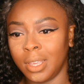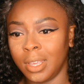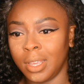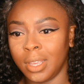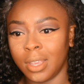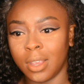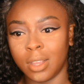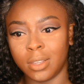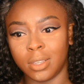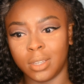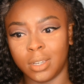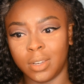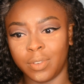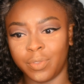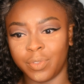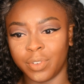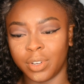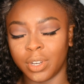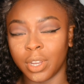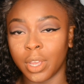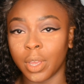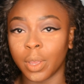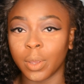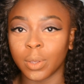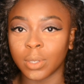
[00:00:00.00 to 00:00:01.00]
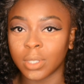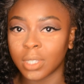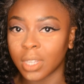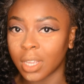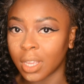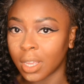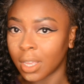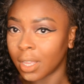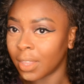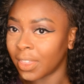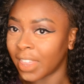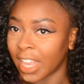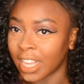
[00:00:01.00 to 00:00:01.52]
that's a different nose.
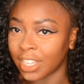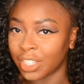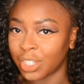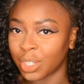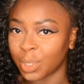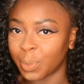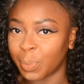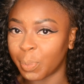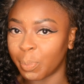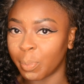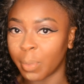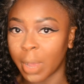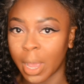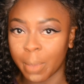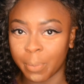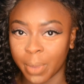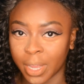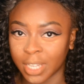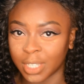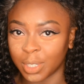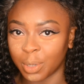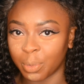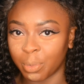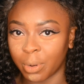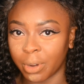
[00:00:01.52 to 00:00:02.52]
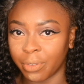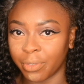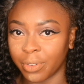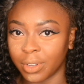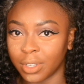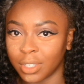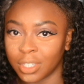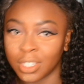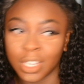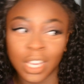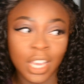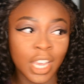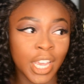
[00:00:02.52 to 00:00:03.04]
That's just my personal
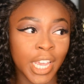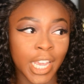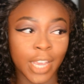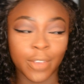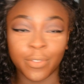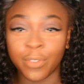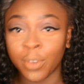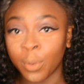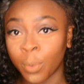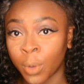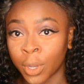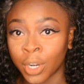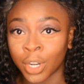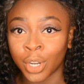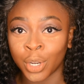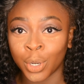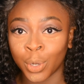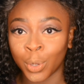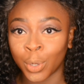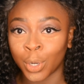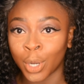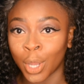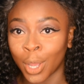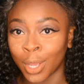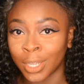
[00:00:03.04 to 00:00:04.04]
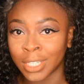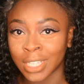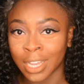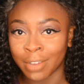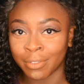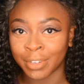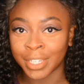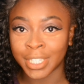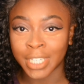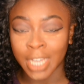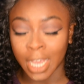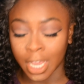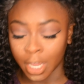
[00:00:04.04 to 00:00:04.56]
preference. If you want a new nose
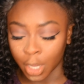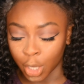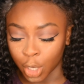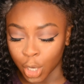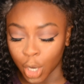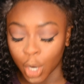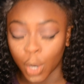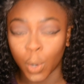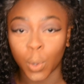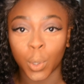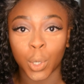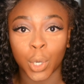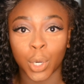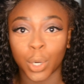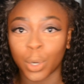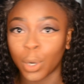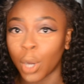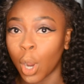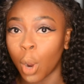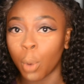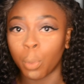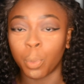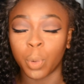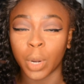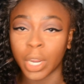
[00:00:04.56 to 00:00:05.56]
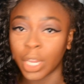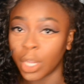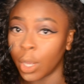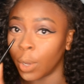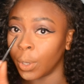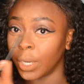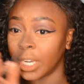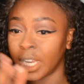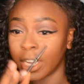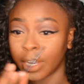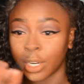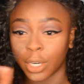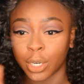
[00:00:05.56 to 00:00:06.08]
every day, girl, go bring
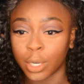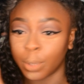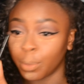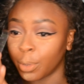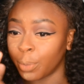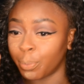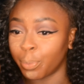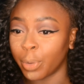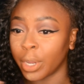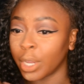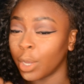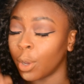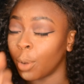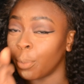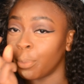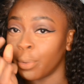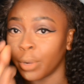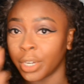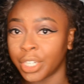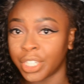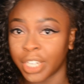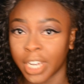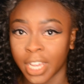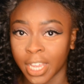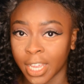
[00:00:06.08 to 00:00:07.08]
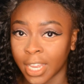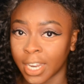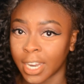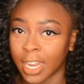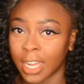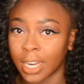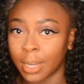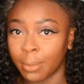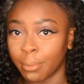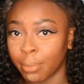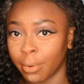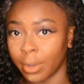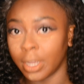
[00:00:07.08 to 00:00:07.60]
your bridge in and
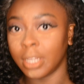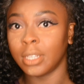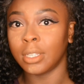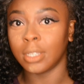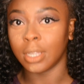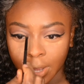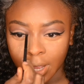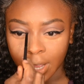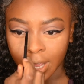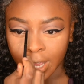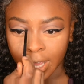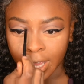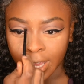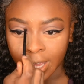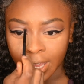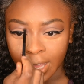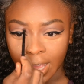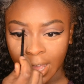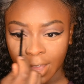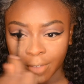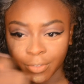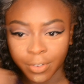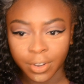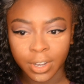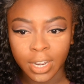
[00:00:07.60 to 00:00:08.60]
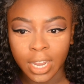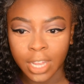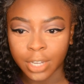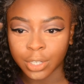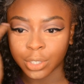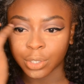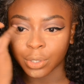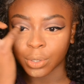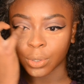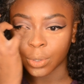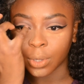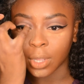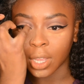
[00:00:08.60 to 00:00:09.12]
embrace it. I have a
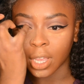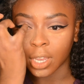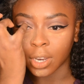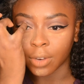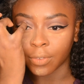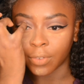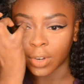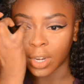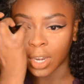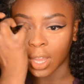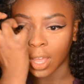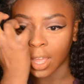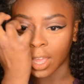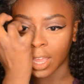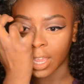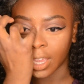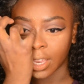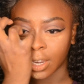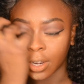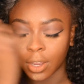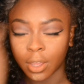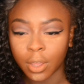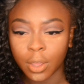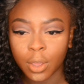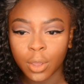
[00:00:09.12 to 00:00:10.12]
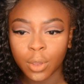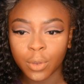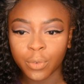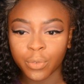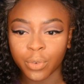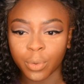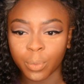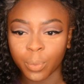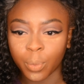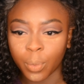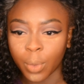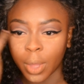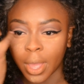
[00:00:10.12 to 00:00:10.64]
natural kind of line
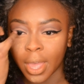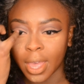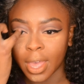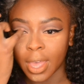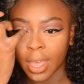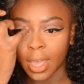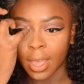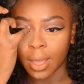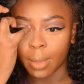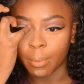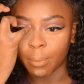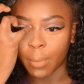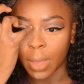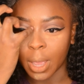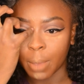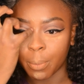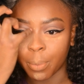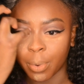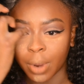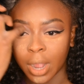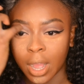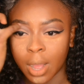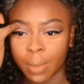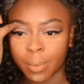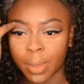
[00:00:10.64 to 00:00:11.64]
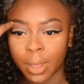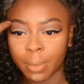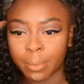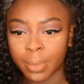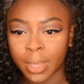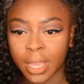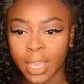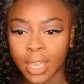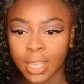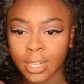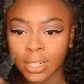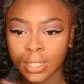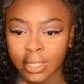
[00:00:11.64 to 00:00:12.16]
from where my brow bone
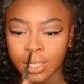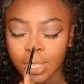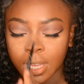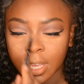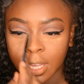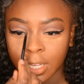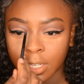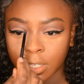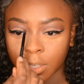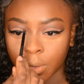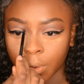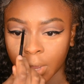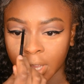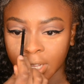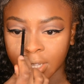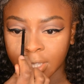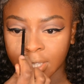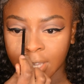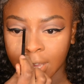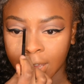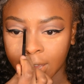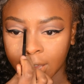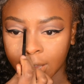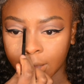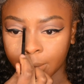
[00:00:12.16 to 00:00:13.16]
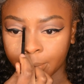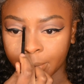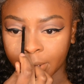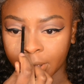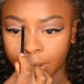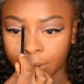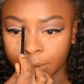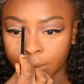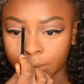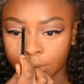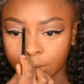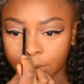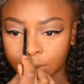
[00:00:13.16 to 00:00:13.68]
begins, so I take my
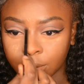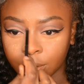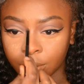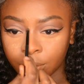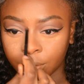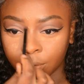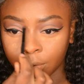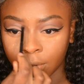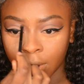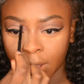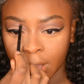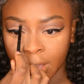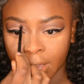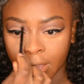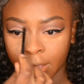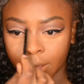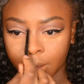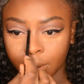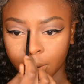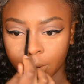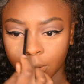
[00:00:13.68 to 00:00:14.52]
contour right